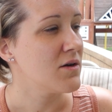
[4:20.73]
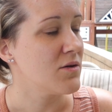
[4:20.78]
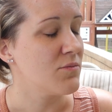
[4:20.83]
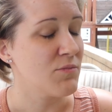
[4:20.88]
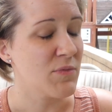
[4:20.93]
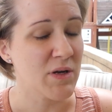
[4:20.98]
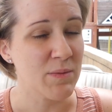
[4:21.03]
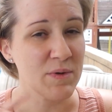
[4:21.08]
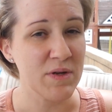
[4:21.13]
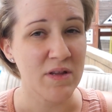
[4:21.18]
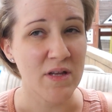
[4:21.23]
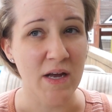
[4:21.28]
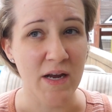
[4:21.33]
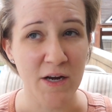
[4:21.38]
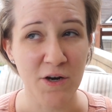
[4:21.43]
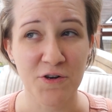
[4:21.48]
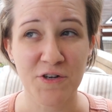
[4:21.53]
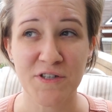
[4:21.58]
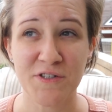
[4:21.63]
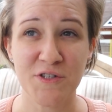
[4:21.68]
maybe the
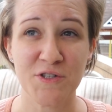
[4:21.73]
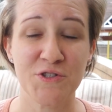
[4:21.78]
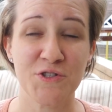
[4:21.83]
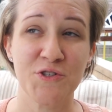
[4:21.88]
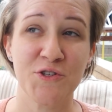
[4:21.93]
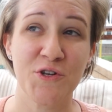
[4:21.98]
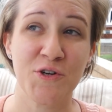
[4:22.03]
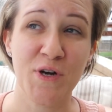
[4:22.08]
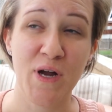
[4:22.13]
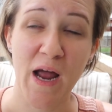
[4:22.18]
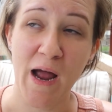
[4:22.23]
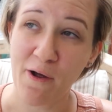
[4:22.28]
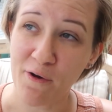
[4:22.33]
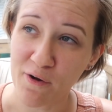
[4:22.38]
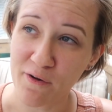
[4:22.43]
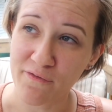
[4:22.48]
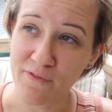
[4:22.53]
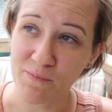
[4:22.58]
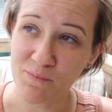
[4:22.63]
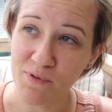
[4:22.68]
air conditioner out
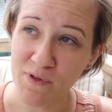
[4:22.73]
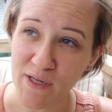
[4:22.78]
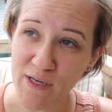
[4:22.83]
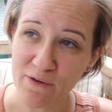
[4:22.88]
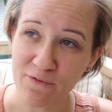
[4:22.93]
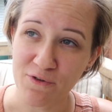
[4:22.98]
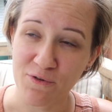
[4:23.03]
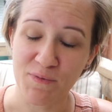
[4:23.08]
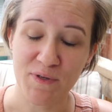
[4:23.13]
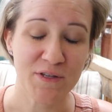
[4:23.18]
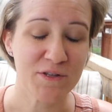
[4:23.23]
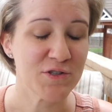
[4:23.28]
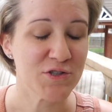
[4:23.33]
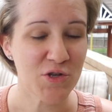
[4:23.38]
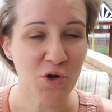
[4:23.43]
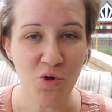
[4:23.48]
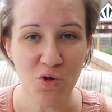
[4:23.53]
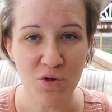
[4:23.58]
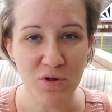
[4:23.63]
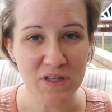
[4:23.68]
of the playroom. Like, there's
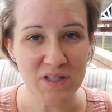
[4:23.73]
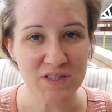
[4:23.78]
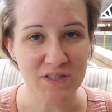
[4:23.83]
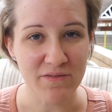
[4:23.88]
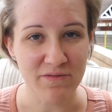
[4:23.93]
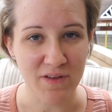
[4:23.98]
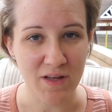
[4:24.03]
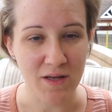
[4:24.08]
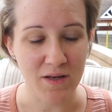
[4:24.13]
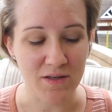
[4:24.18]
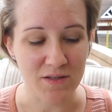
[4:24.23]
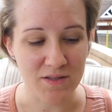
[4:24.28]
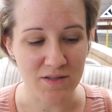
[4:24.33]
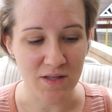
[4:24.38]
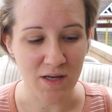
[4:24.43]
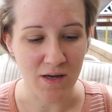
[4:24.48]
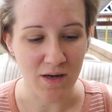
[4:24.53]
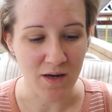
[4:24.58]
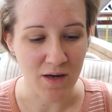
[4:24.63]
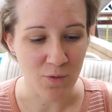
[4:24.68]
a whole list of things
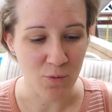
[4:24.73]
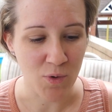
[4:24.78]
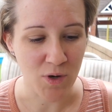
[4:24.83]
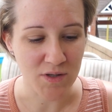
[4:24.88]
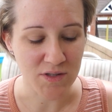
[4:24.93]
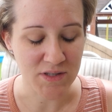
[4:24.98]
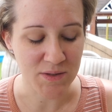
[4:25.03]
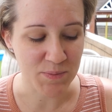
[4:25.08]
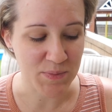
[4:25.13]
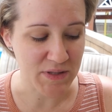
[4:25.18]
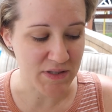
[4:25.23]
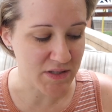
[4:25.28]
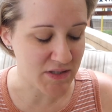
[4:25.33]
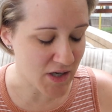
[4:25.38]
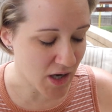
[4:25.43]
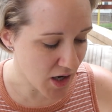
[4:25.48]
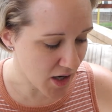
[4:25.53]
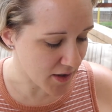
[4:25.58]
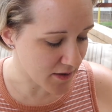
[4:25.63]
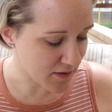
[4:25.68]
that I want to be
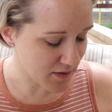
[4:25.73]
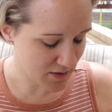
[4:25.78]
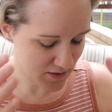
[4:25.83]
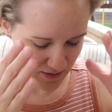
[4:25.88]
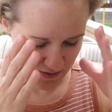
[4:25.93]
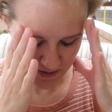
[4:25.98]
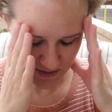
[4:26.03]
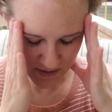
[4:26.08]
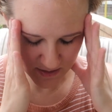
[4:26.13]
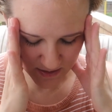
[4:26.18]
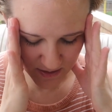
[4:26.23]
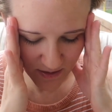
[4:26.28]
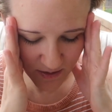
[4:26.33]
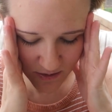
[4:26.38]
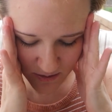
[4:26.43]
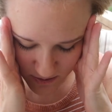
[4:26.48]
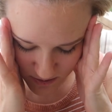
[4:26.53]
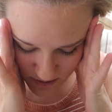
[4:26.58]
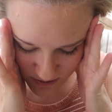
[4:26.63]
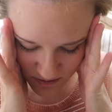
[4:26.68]
done,
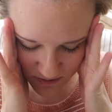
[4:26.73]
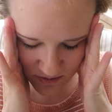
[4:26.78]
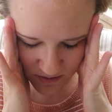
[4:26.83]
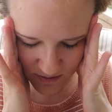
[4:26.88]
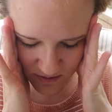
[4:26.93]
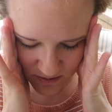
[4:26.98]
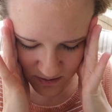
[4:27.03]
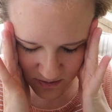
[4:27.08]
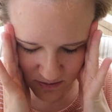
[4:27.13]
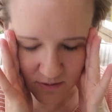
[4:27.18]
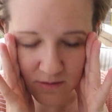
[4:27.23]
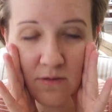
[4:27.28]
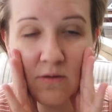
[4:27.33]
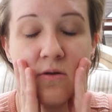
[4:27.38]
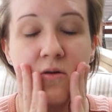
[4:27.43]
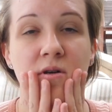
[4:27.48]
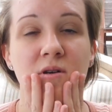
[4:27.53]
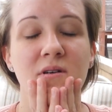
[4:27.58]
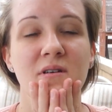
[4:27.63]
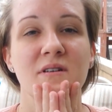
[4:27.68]
and
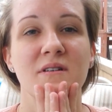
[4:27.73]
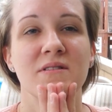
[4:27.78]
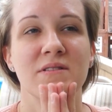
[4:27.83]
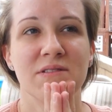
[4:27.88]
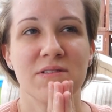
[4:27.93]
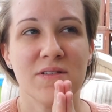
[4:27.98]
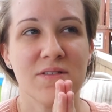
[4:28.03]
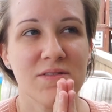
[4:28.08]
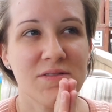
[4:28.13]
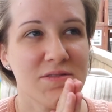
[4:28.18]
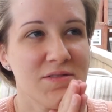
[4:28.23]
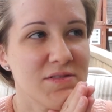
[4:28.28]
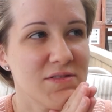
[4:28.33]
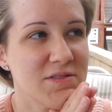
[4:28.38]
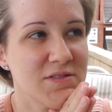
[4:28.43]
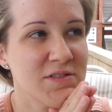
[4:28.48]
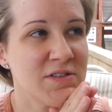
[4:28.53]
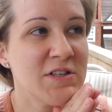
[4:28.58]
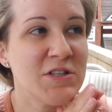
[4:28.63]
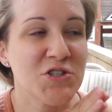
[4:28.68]

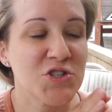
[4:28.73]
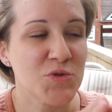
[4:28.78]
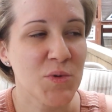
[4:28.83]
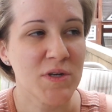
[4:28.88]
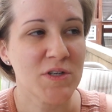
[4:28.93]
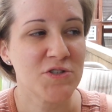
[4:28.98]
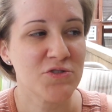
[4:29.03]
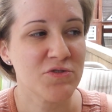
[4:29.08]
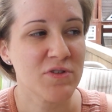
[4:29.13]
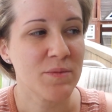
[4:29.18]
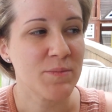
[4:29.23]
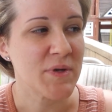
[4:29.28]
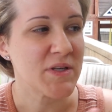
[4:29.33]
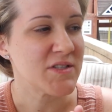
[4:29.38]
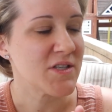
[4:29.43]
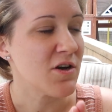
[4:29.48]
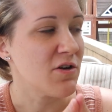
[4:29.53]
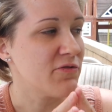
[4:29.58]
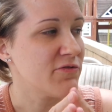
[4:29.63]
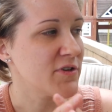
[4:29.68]
I just want to do them
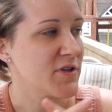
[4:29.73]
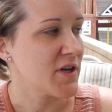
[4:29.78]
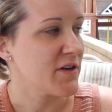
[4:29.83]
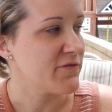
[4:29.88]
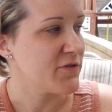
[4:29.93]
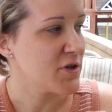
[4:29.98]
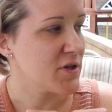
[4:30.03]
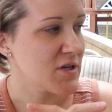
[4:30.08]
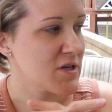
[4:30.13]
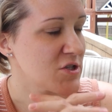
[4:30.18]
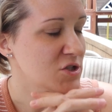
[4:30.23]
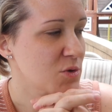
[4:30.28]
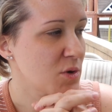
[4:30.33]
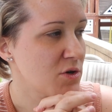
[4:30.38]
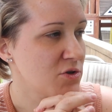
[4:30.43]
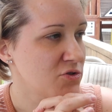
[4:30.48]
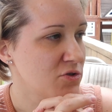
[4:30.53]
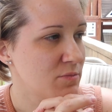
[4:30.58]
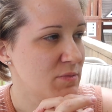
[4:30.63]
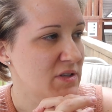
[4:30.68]
myself. Like, I feel like I just
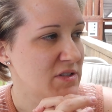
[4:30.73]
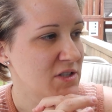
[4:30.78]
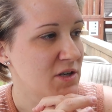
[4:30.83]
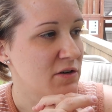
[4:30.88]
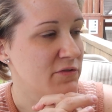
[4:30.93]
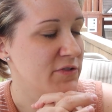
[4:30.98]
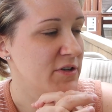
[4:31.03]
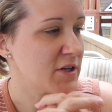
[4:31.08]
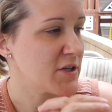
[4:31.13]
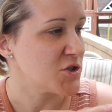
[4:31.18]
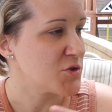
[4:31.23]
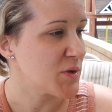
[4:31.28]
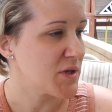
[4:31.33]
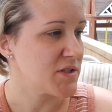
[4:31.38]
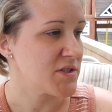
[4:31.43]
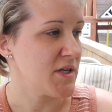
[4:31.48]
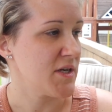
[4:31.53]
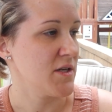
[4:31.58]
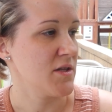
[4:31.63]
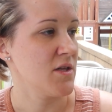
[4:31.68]
want to do it myself. Like, I just want
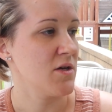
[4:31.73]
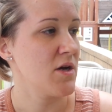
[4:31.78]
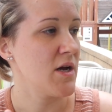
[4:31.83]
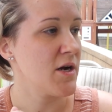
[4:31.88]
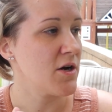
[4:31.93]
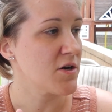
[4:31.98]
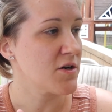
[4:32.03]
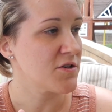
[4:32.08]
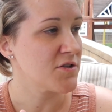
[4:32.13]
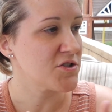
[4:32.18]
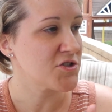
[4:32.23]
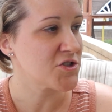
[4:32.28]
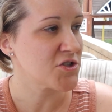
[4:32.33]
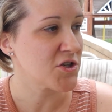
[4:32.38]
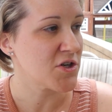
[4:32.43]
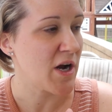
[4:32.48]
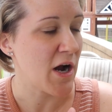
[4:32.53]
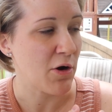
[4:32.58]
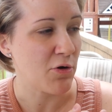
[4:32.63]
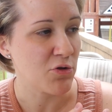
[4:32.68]
to take the air
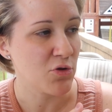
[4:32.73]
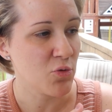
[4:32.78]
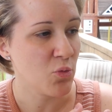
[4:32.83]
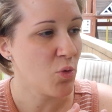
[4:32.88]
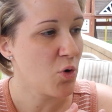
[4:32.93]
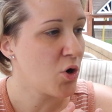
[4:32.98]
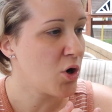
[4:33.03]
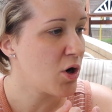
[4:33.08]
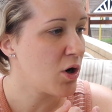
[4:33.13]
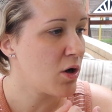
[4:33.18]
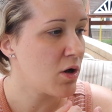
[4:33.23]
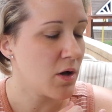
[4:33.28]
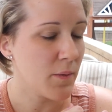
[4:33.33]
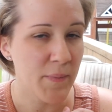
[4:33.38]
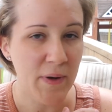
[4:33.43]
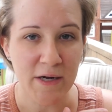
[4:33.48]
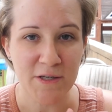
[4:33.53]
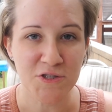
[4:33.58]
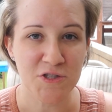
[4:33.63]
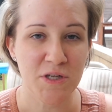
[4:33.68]
conditioner out of the wall,
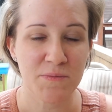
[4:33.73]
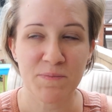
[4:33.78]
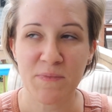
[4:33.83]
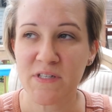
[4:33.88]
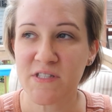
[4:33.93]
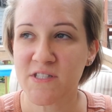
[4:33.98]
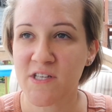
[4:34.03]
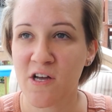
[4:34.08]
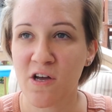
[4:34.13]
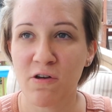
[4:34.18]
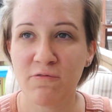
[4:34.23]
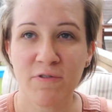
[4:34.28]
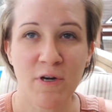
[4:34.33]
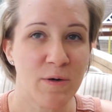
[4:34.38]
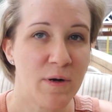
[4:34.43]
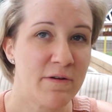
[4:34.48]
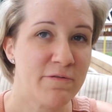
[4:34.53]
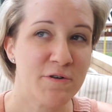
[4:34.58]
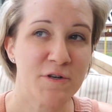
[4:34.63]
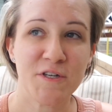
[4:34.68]
patch it up myself,
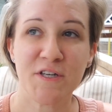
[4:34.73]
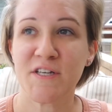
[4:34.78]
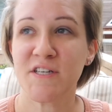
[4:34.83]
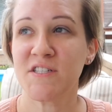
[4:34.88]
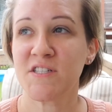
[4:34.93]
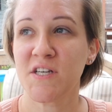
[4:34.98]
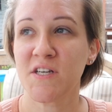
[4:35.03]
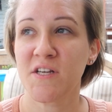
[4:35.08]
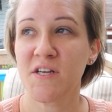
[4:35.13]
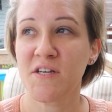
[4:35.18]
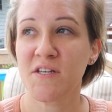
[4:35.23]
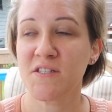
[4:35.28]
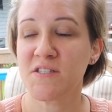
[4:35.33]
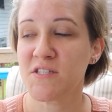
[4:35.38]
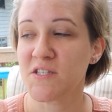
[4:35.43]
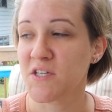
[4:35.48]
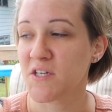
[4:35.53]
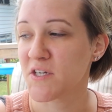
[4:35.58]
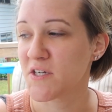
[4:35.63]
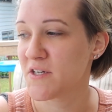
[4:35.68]
however it
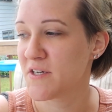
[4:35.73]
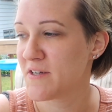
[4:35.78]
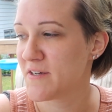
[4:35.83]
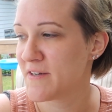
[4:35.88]
is. Like,